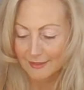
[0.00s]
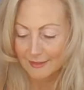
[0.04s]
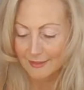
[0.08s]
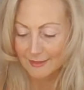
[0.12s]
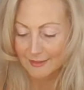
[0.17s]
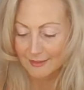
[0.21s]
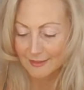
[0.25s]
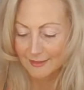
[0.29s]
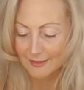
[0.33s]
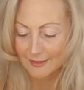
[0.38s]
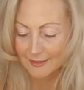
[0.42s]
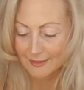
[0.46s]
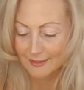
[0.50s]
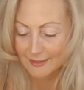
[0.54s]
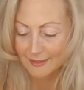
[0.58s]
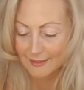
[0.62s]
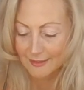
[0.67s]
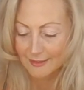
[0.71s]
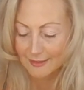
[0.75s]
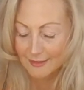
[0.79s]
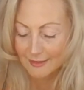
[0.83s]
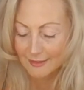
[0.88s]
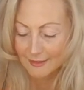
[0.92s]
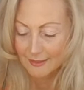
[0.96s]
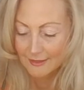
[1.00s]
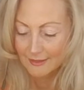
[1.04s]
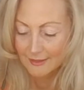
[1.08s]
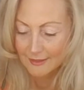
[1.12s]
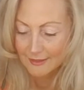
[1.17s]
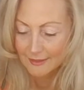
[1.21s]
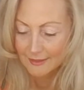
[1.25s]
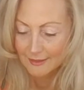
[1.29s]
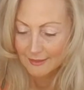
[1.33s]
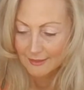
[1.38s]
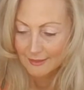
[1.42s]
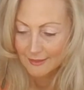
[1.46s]

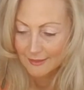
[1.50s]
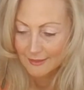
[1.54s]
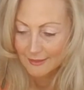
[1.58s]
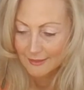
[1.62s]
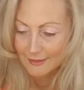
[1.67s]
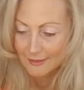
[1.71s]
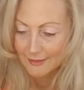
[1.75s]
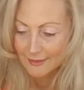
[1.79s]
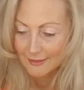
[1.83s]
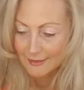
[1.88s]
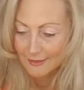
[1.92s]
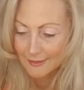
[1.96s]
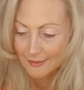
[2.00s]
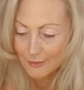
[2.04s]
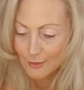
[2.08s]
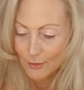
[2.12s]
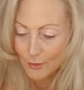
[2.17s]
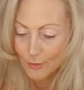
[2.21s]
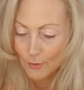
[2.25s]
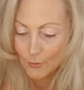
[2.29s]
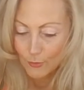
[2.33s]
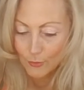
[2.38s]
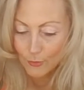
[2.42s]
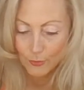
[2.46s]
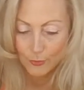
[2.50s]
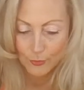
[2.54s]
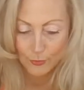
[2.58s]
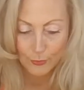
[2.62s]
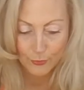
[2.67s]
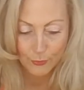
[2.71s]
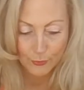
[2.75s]
Nobody speaks.